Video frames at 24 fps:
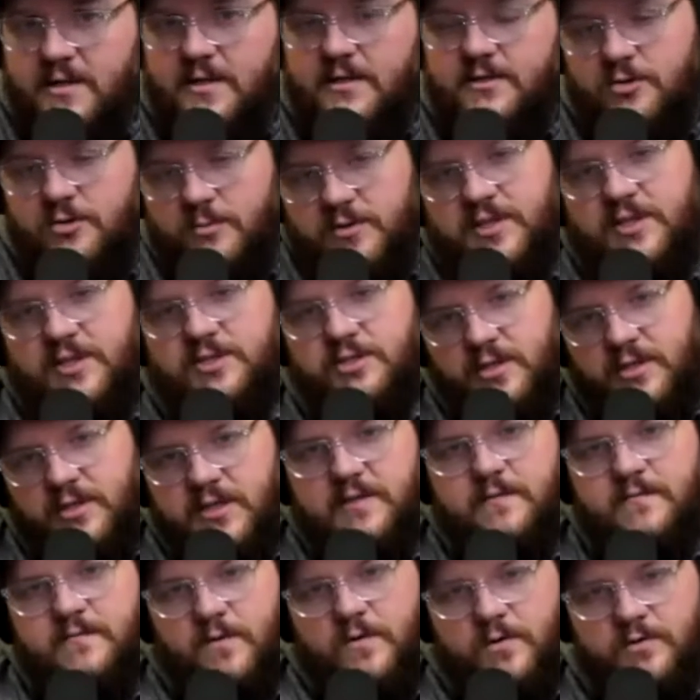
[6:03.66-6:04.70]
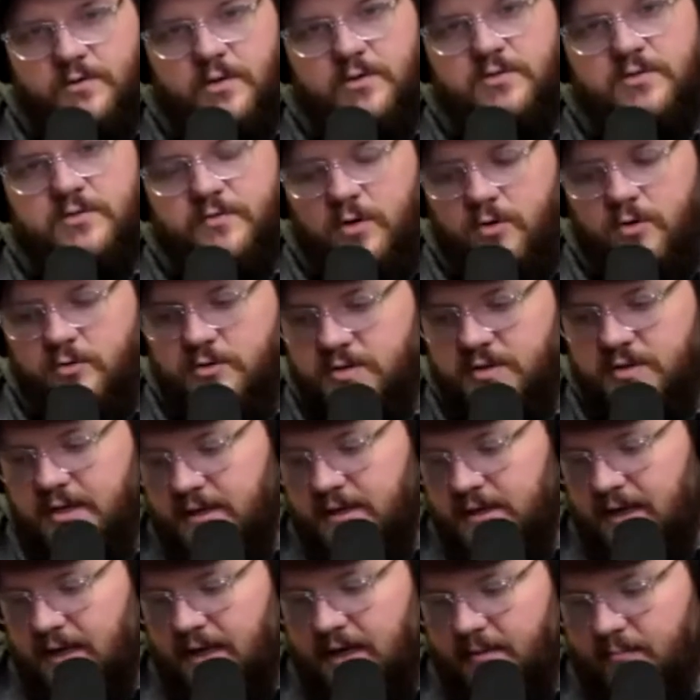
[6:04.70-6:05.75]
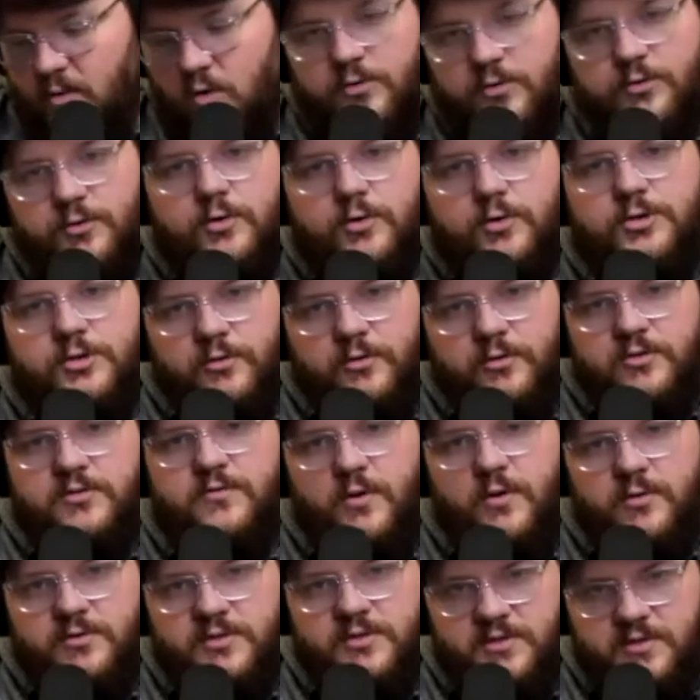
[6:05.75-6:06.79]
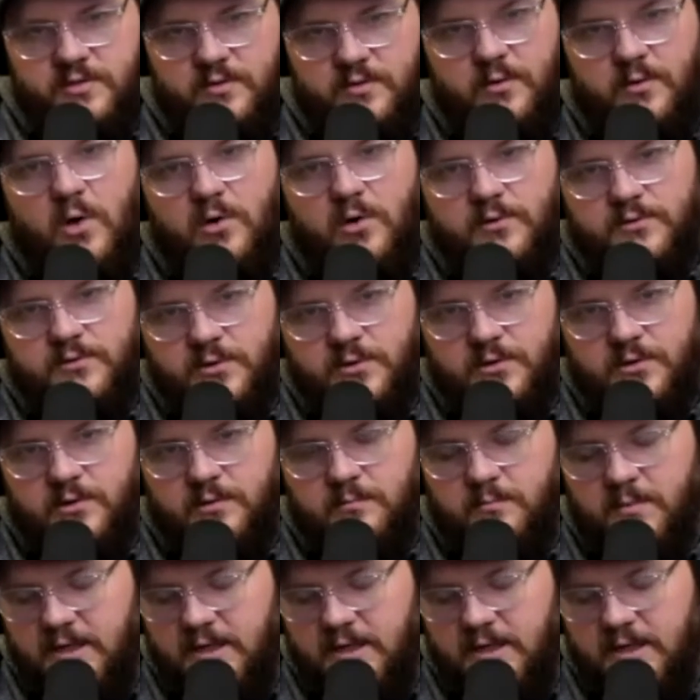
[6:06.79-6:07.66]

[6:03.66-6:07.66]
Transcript: to essentially convert those folks or nurture those folks into the long term.